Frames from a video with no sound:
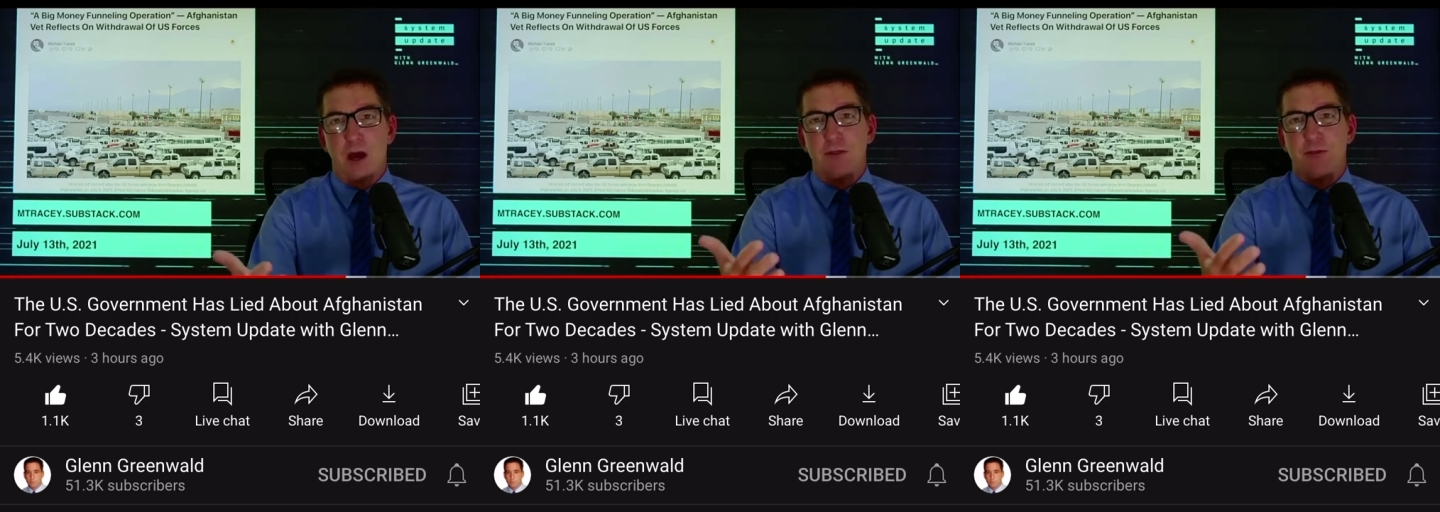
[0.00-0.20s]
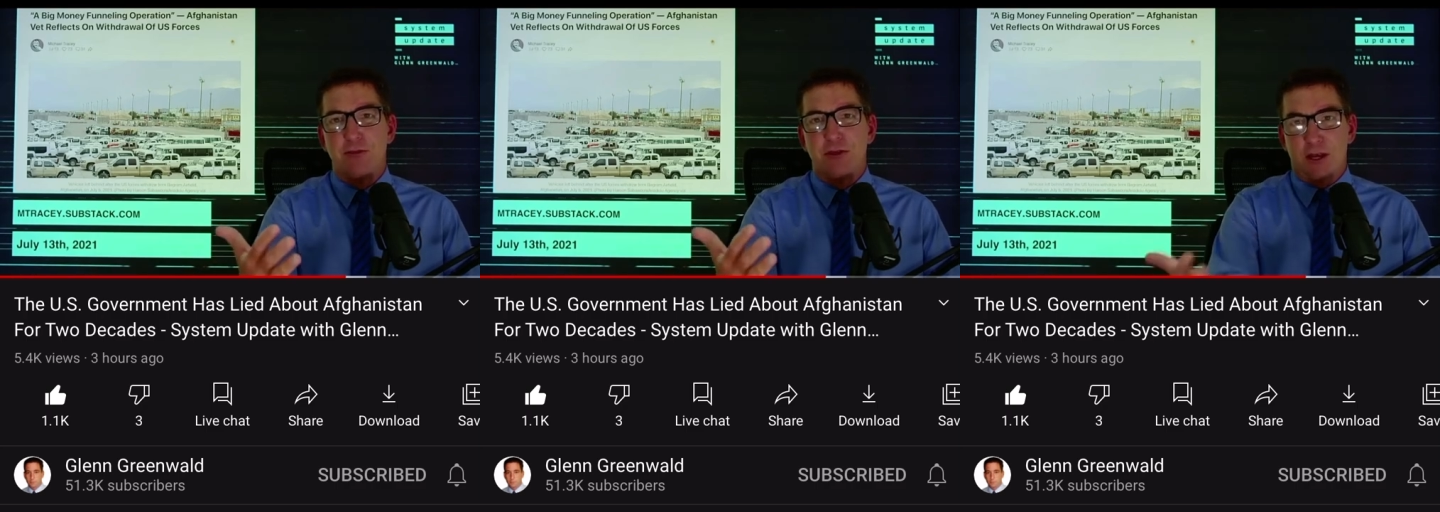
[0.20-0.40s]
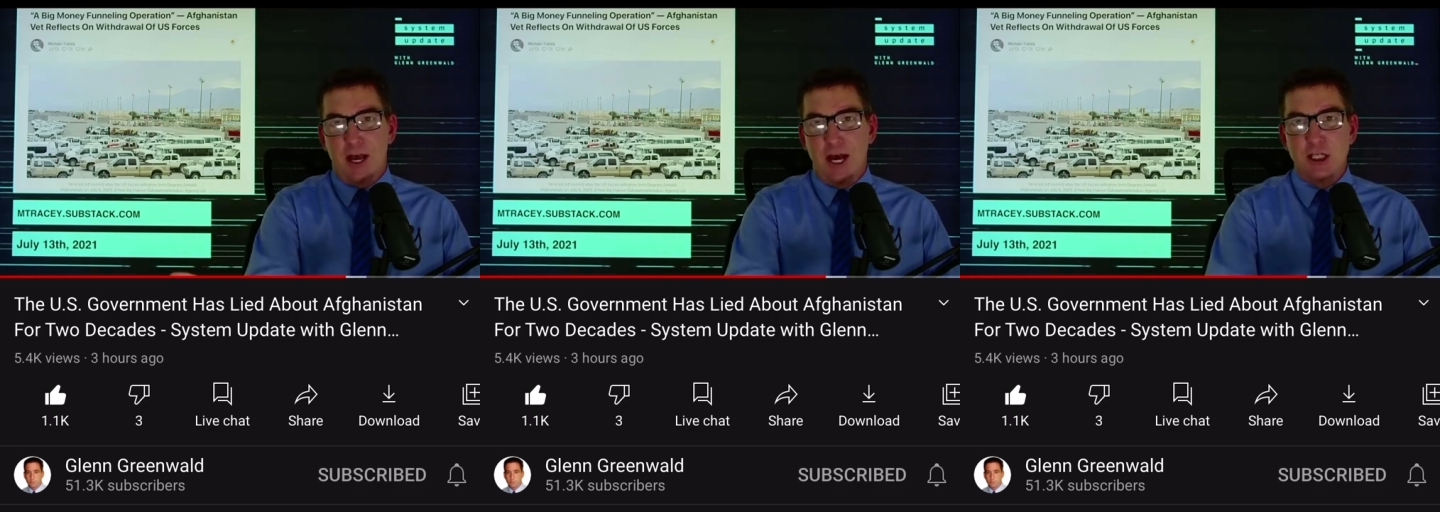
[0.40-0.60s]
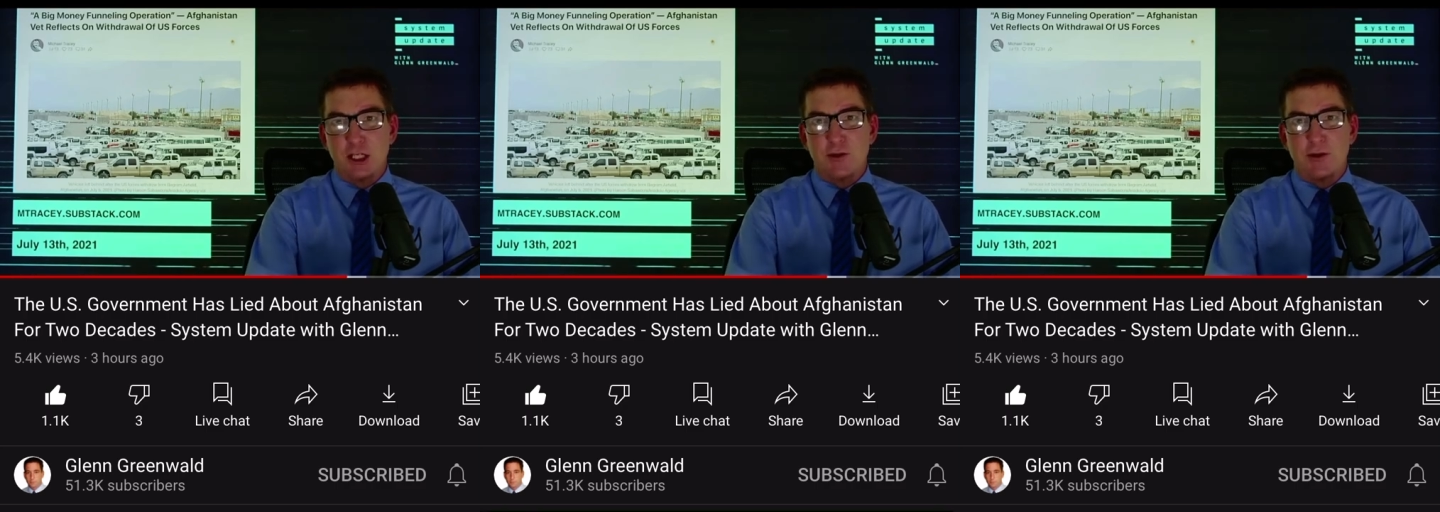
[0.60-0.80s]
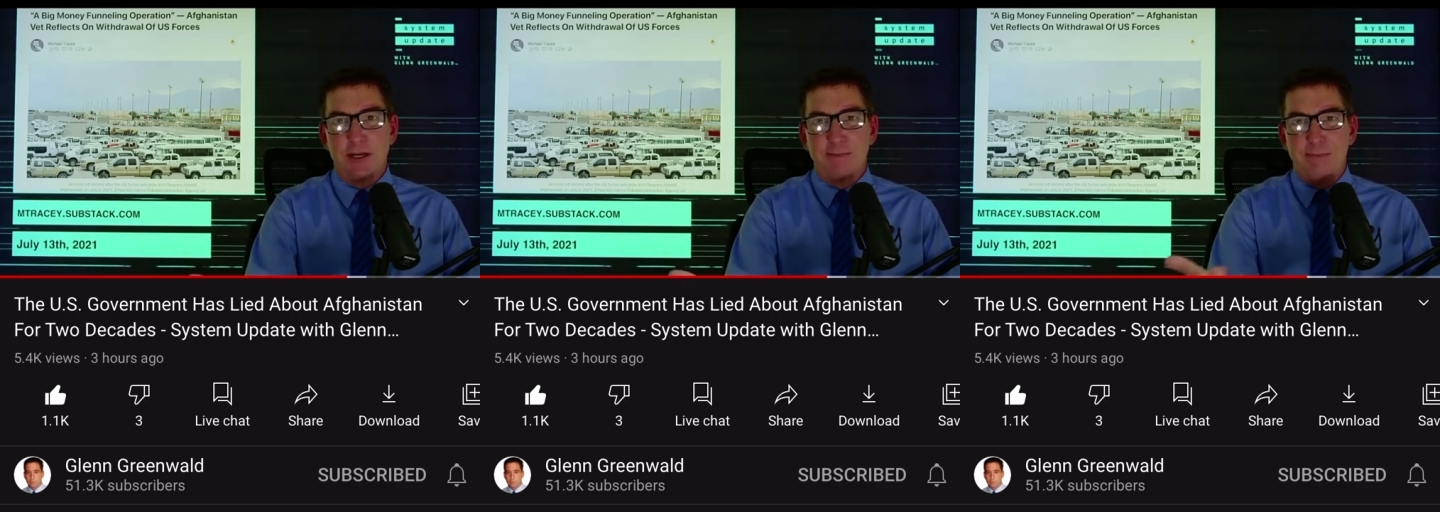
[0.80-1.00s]
the
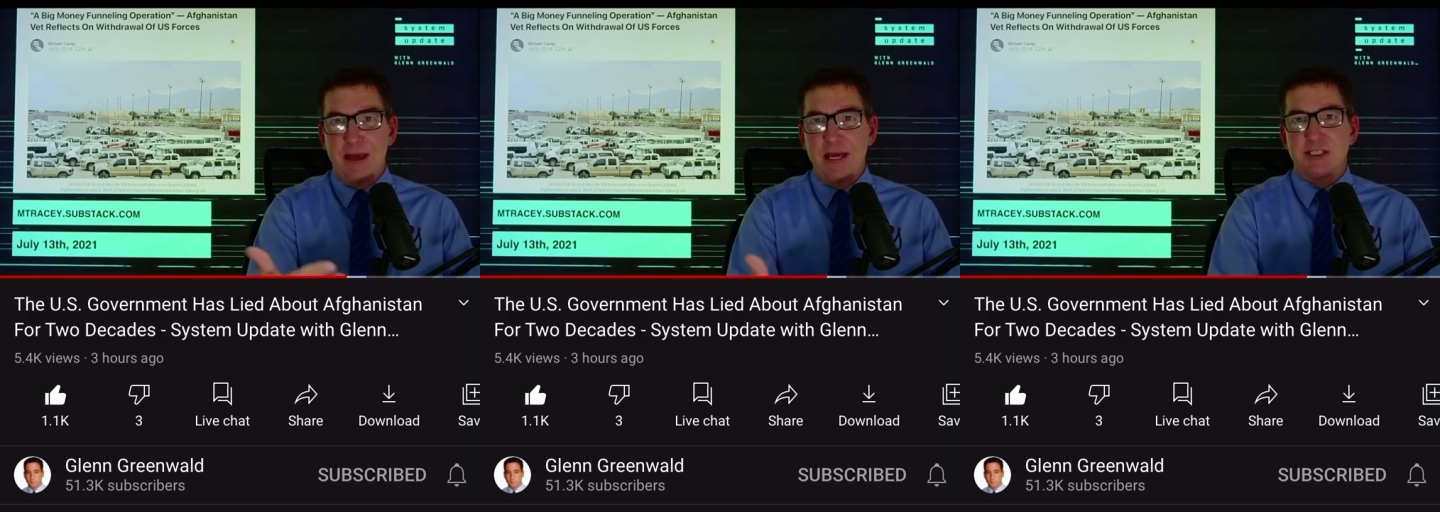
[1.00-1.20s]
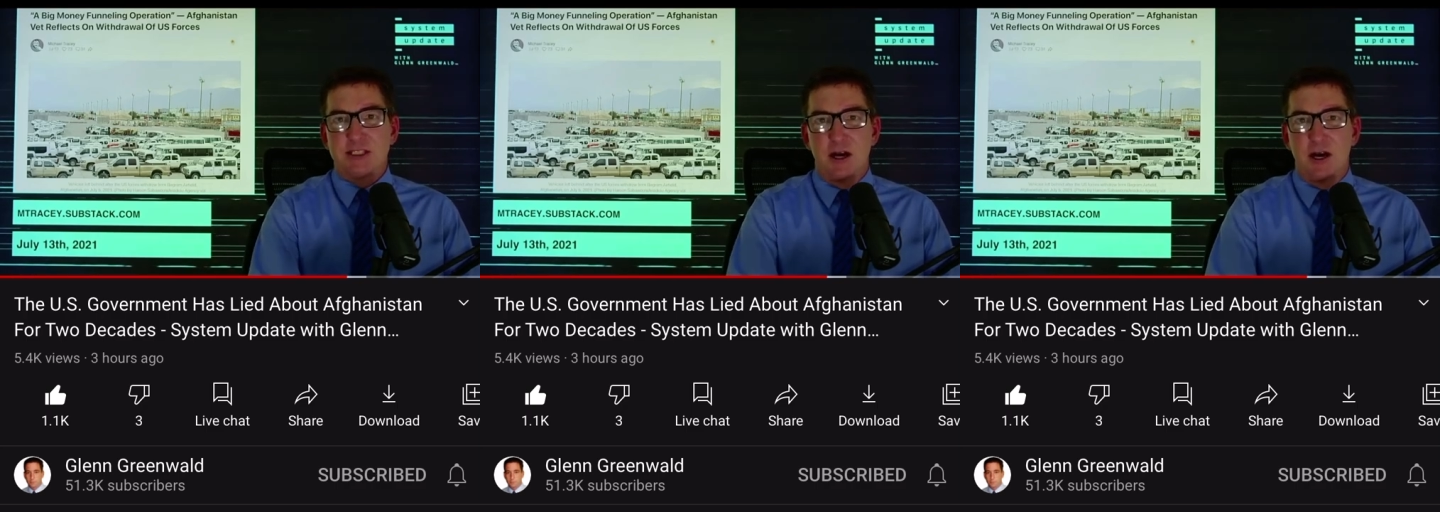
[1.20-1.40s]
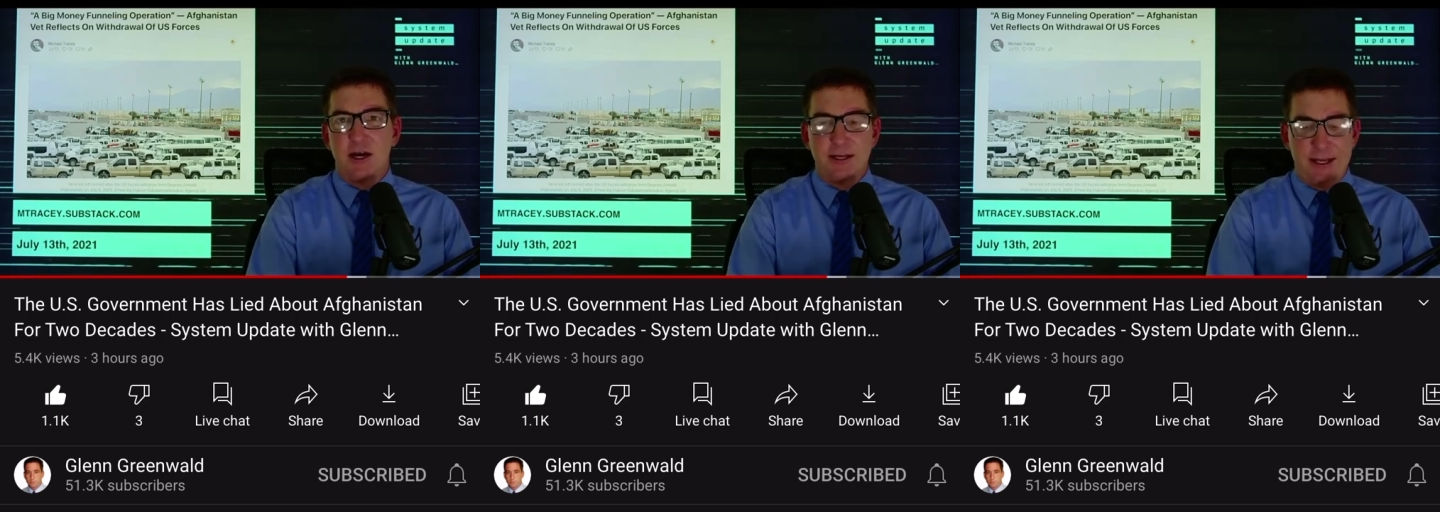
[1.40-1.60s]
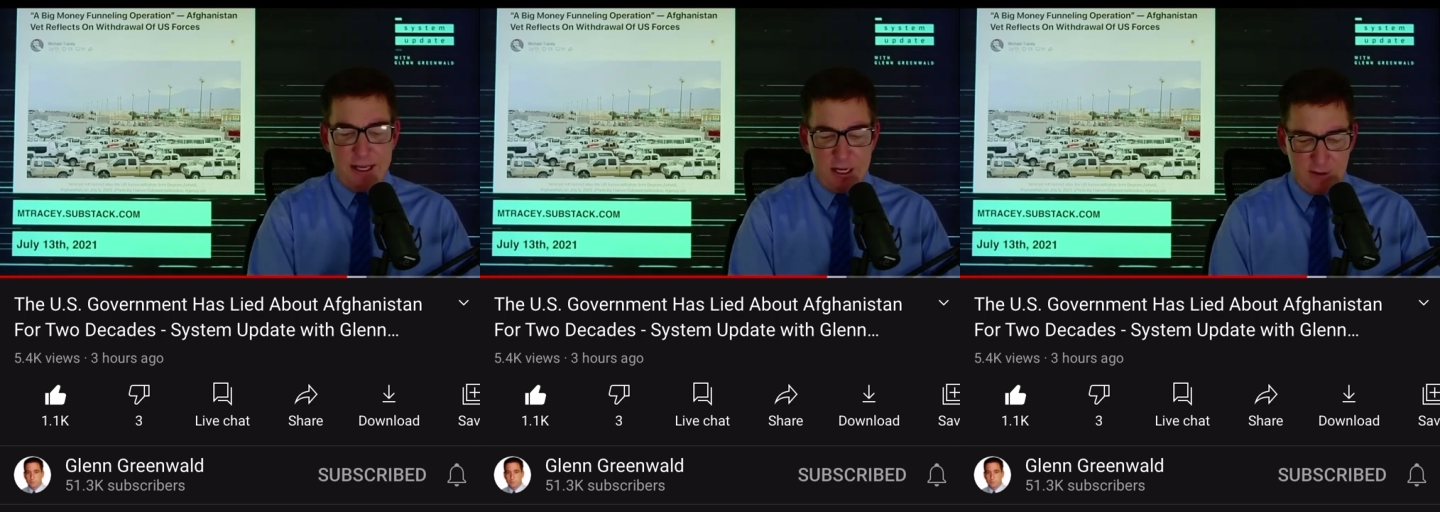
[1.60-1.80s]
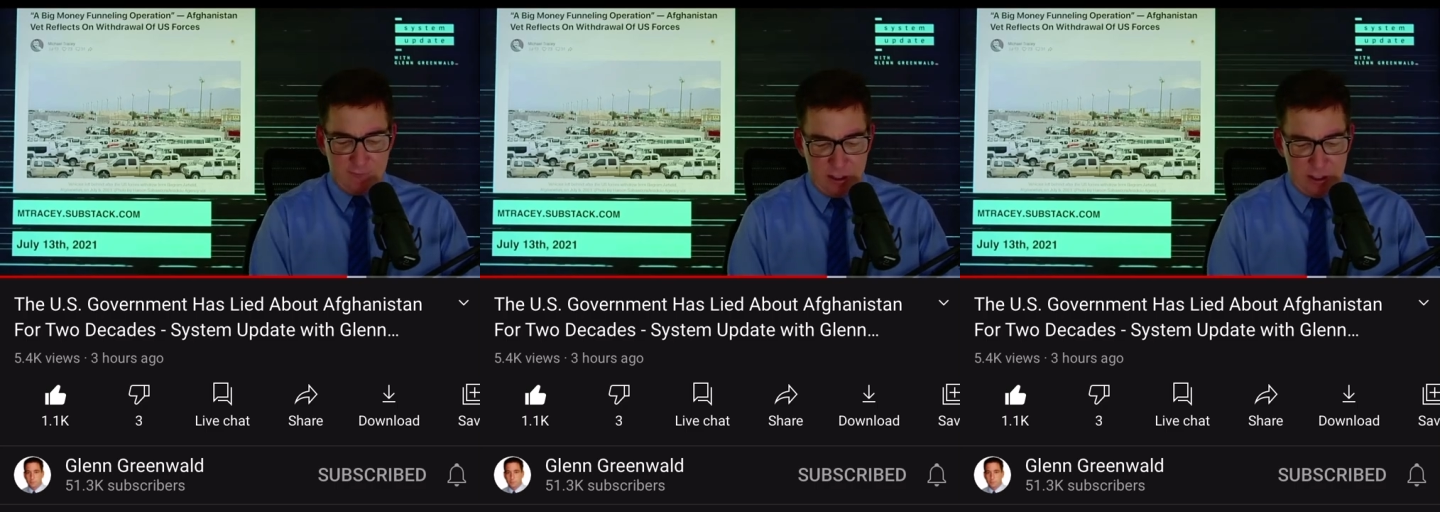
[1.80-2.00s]
country based on
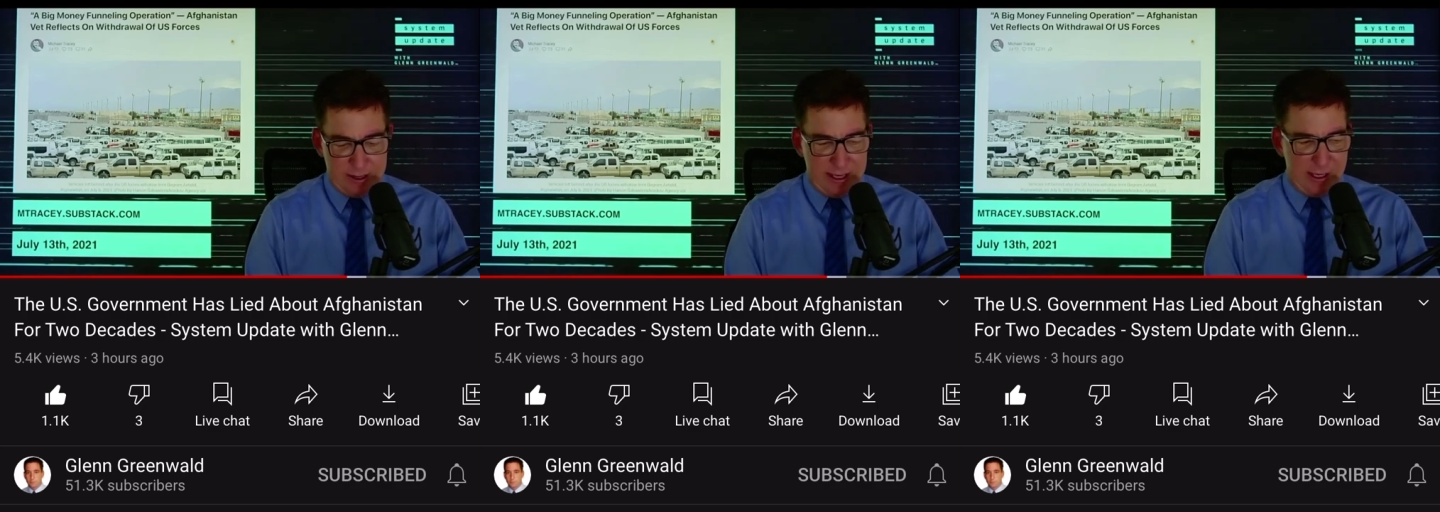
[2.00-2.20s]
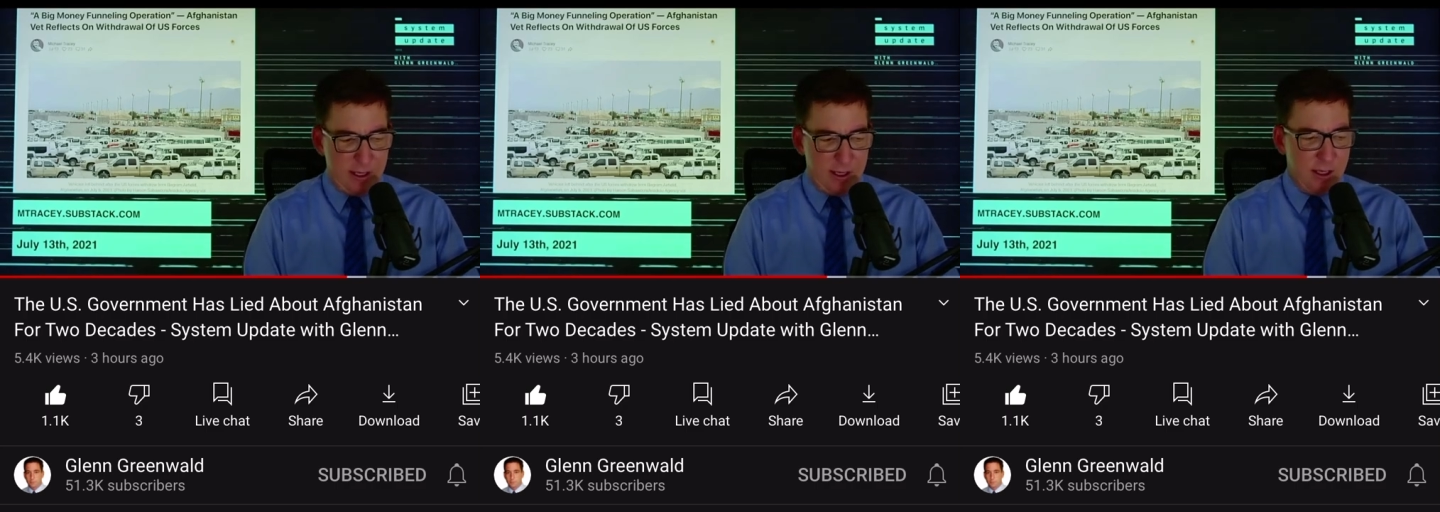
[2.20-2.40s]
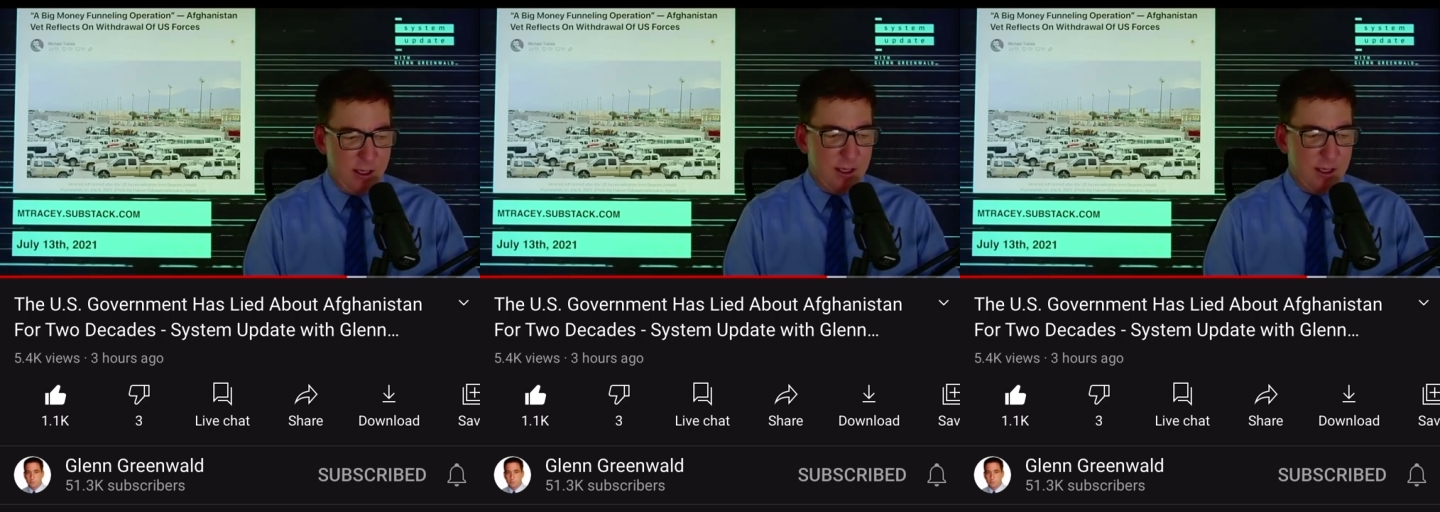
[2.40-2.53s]
interviewing